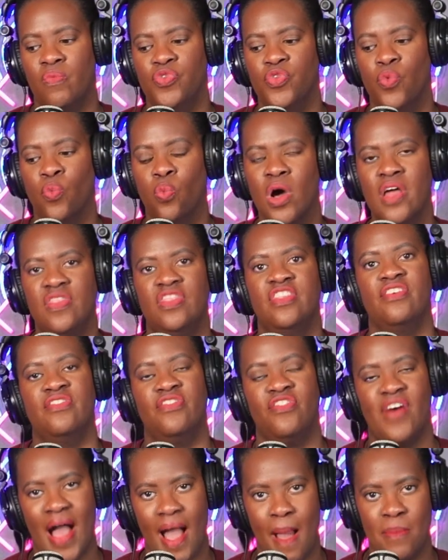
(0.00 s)

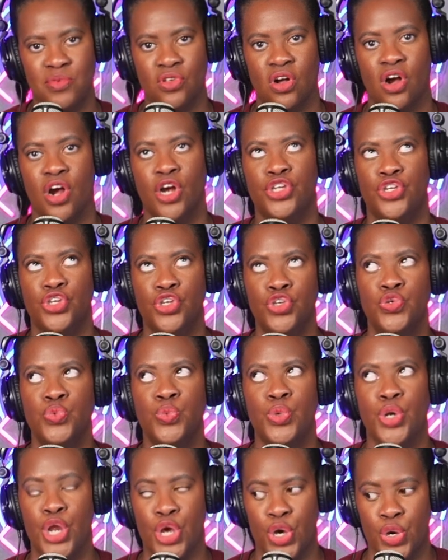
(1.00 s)
vibes are. You
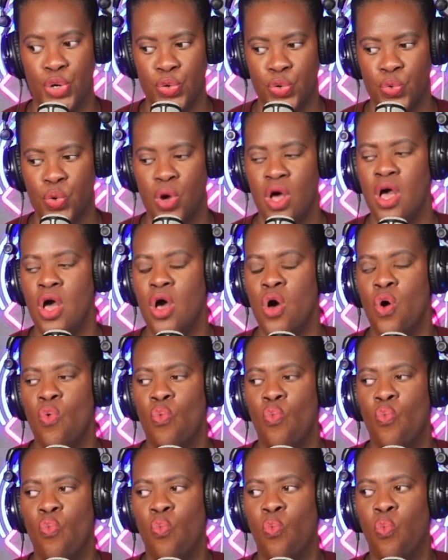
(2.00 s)
know
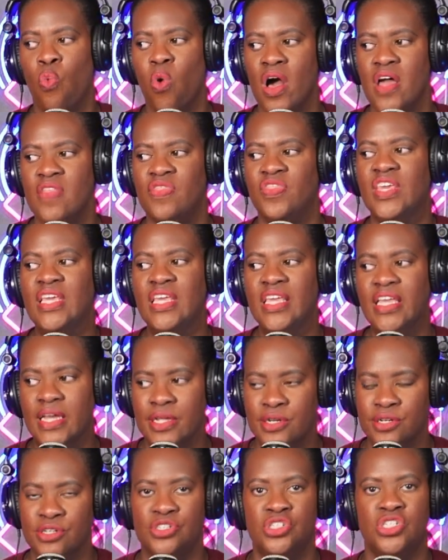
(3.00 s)
what the
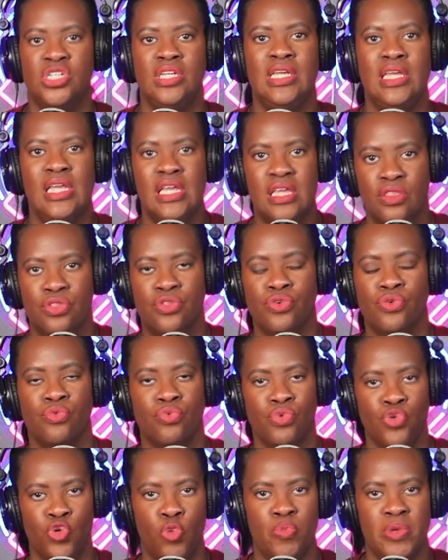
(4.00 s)
energy in the
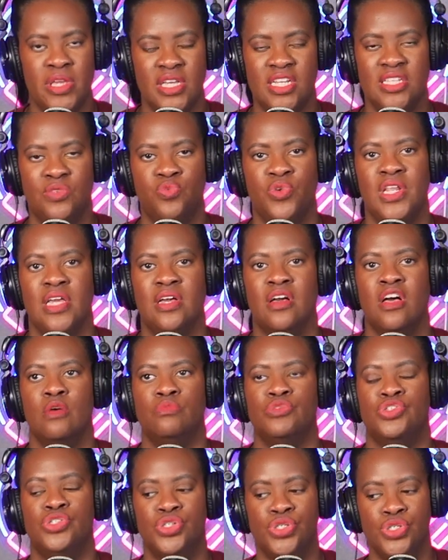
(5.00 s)
room is when it
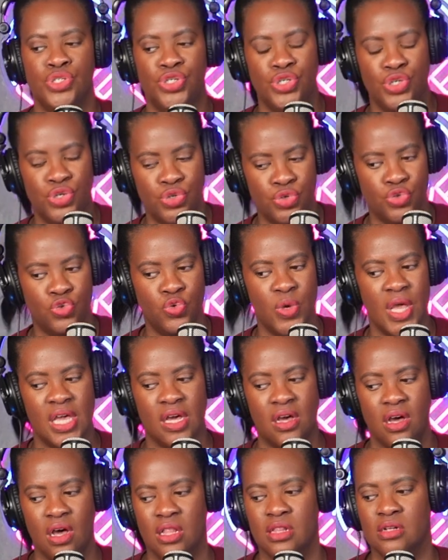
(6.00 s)
comes to you and
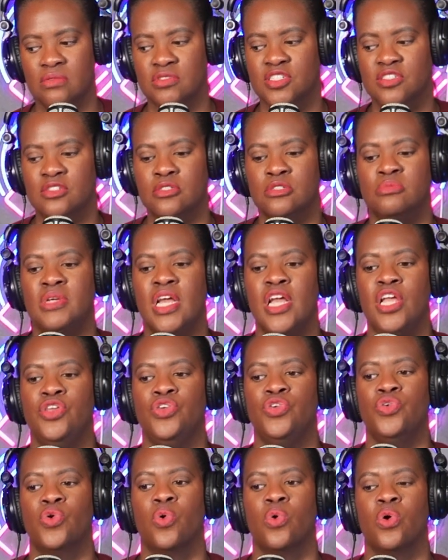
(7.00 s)
colorism and
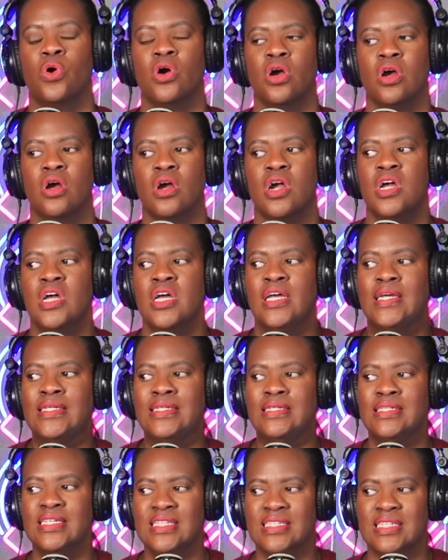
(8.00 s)
your
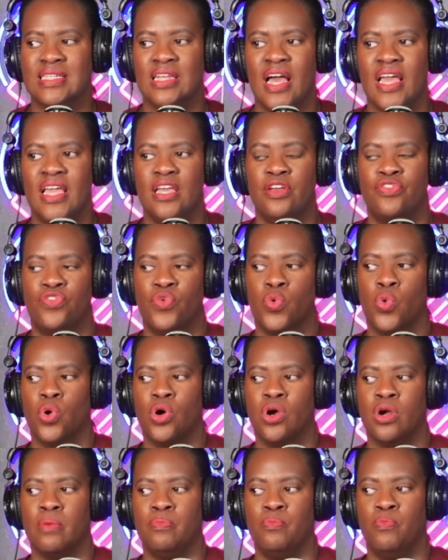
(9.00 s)
dislike
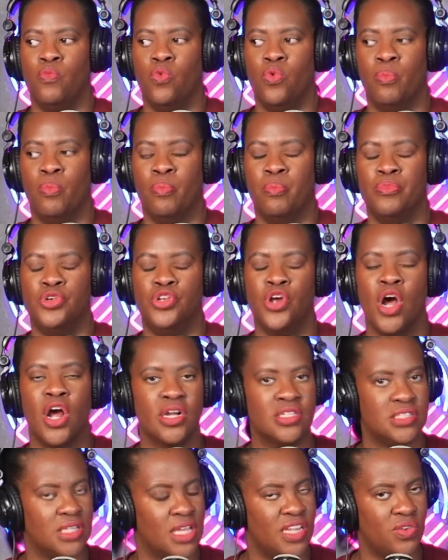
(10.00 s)
for
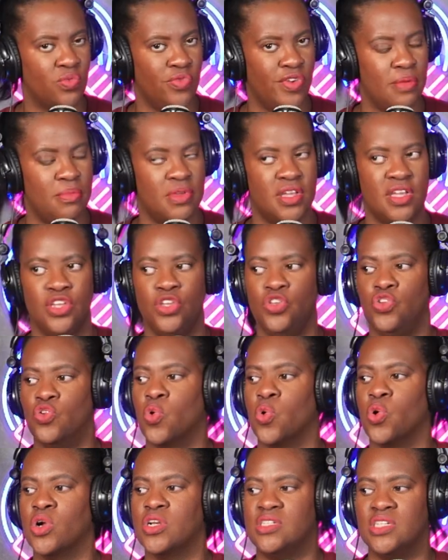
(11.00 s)
dark-skinned women,
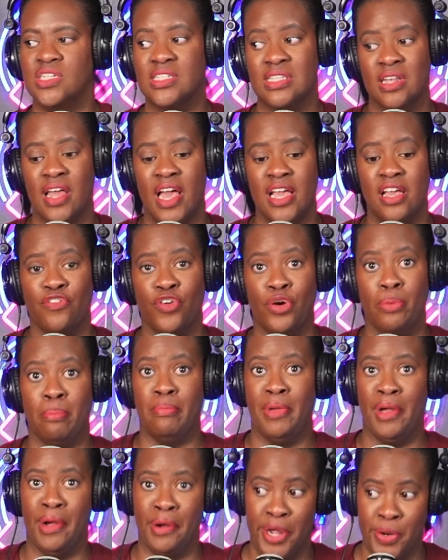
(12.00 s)
your dislike for
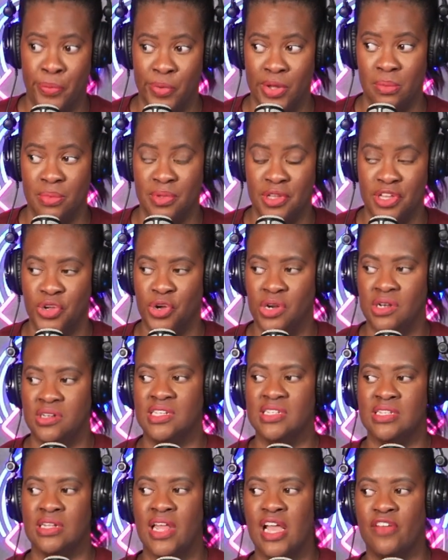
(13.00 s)
married women, your
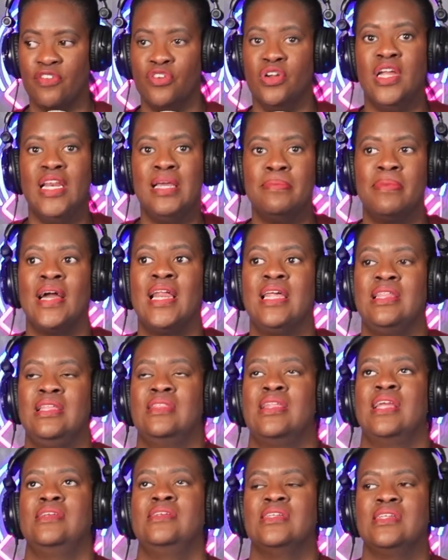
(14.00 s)
dislike for anybody
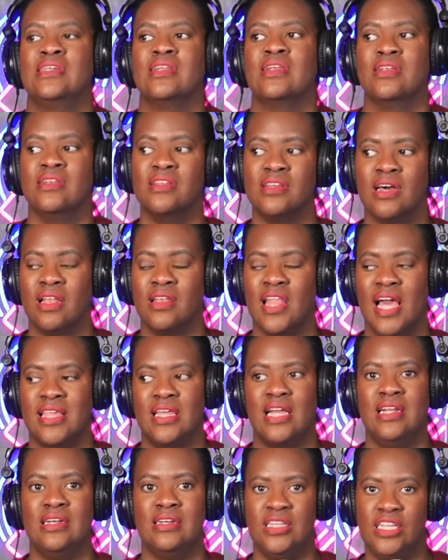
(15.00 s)
that doesn't look like
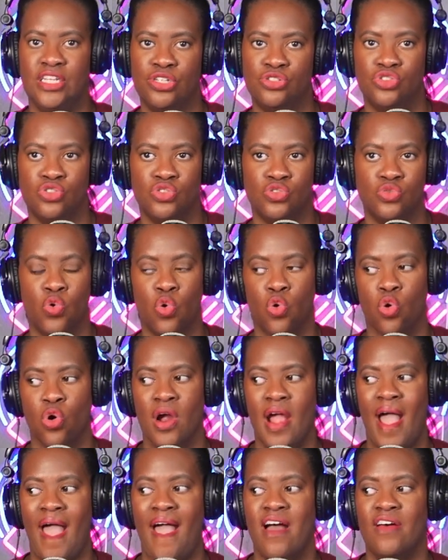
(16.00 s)
they need you or
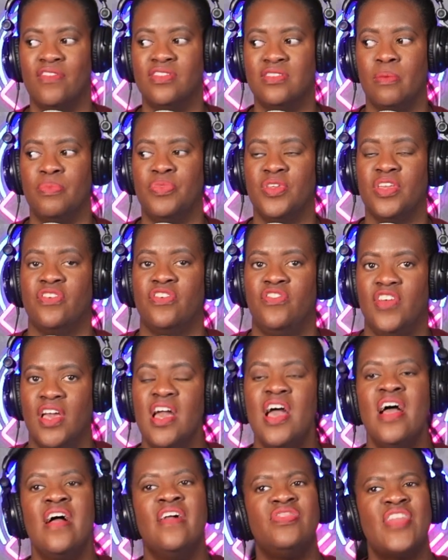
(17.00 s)
have something fit.
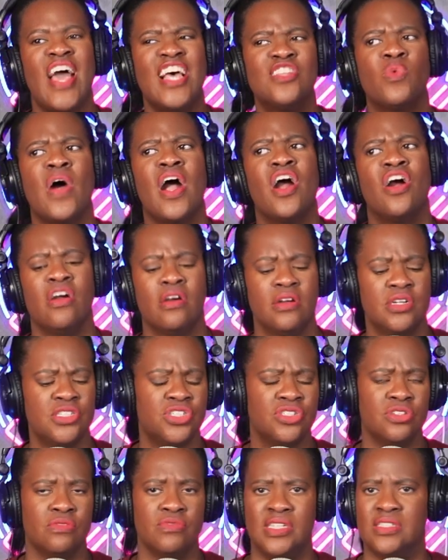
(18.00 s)
That's why her and
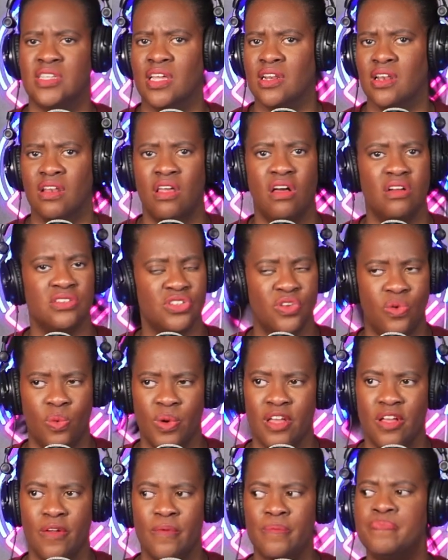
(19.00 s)
Charisse get along so
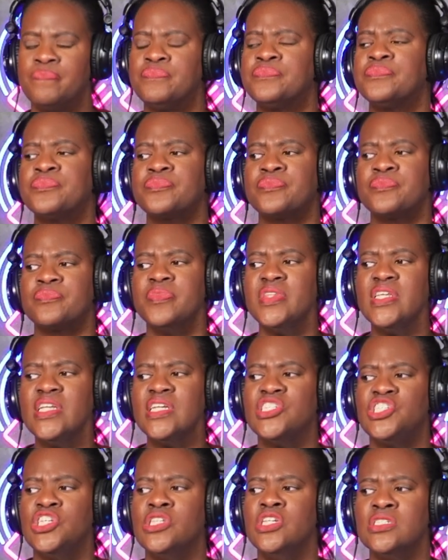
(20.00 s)
well.
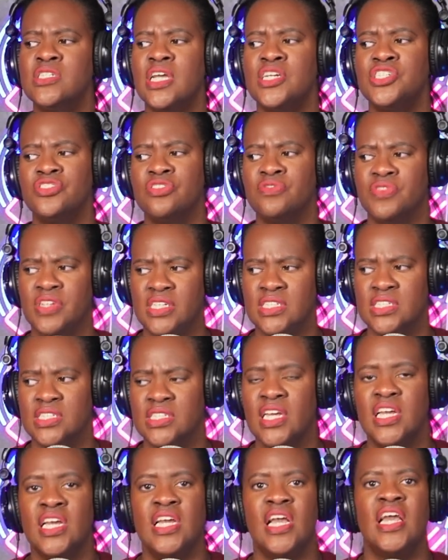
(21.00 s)
She looks at Charisse
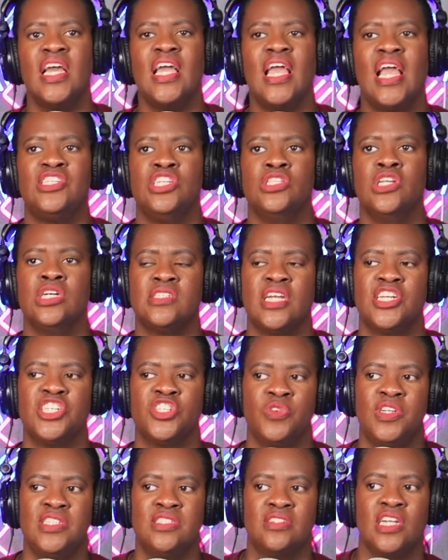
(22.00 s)
and she looks at
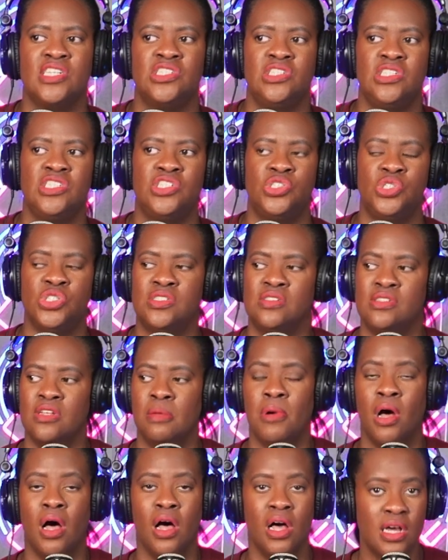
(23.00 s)
Charisse like she's just
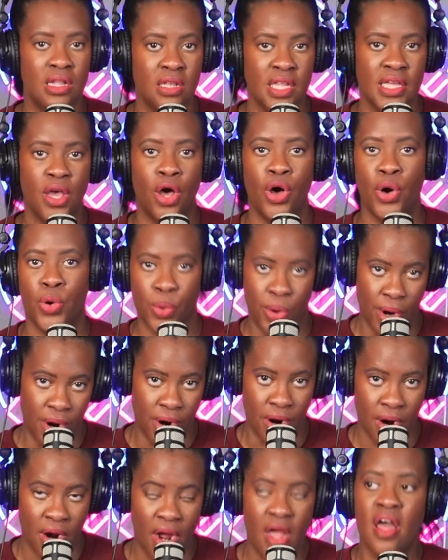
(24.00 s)
some ugly
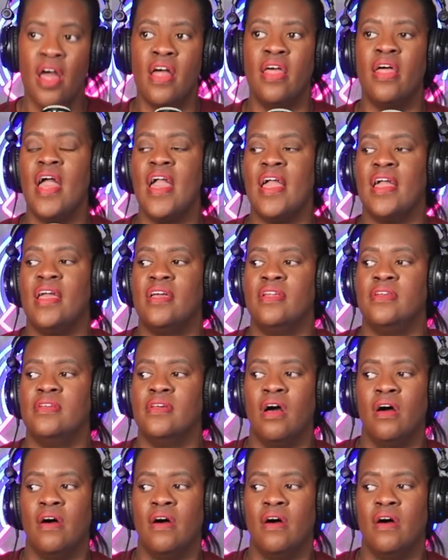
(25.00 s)
ogre, and